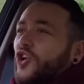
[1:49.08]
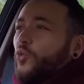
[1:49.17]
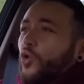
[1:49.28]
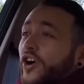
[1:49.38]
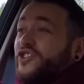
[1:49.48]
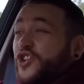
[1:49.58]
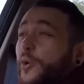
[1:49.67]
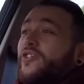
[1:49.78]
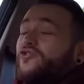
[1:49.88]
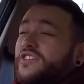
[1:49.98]
what a
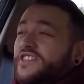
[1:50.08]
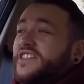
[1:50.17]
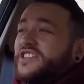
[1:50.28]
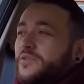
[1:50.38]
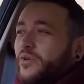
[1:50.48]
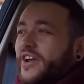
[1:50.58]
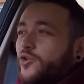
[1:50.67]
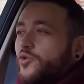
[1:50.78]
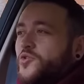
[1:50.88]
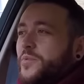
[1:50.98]
260 brake
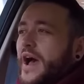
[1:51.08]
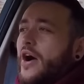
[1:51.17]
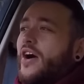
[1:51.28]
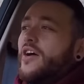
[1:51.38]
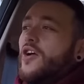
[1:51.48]
horsepower,